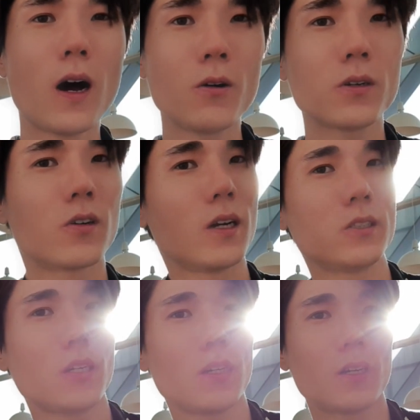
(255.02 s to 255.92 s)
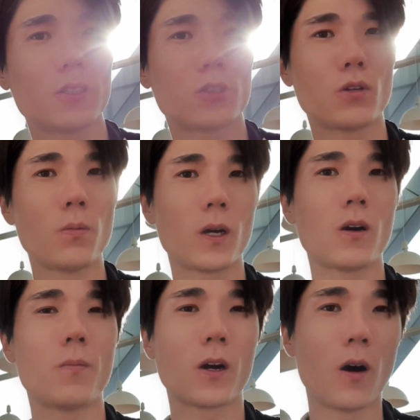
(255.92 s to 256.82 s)
crazy it is to
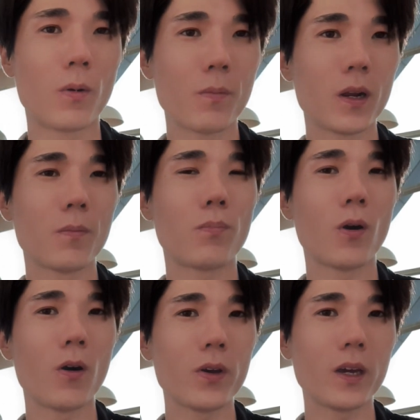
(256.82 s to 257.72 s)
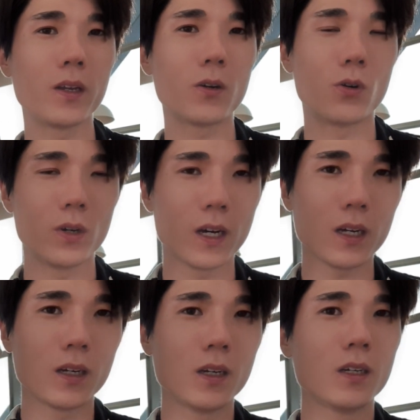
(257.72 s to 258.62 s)
become a government employee in Korea?
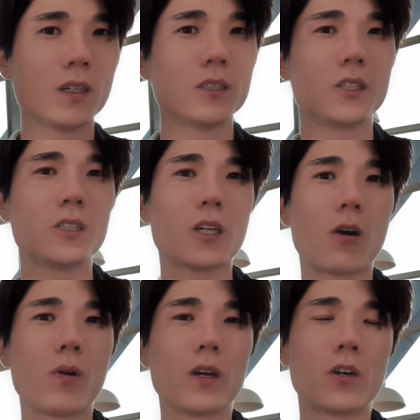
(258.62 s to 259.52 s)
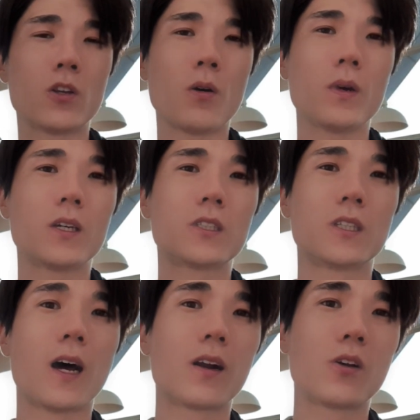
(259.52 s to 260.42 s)
Since our economy is
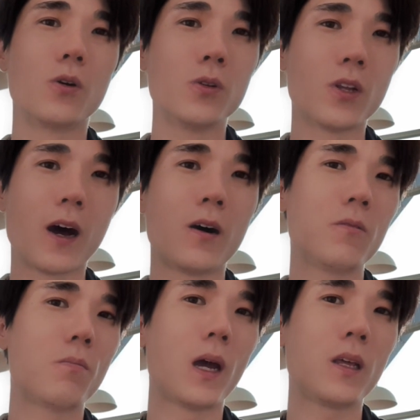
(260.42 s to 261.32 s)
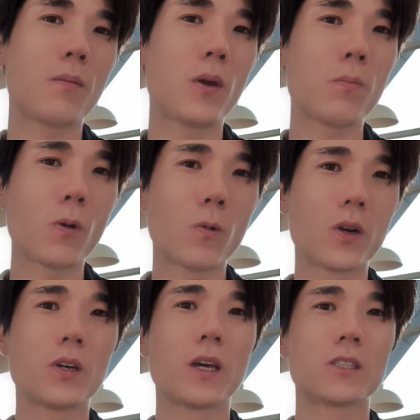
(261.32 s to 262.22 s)
not good now, many people
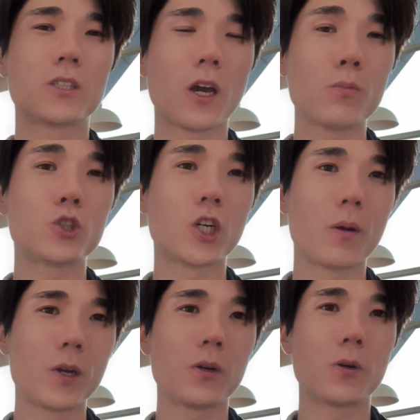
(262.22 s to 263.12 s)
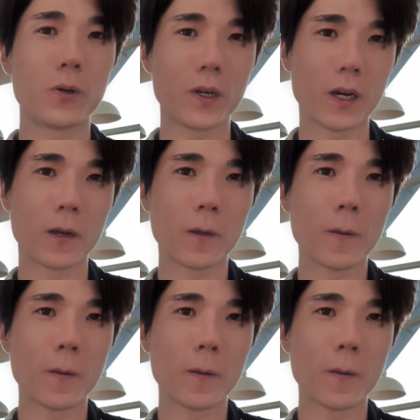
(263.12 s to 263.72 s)
want to get stable job in Korea.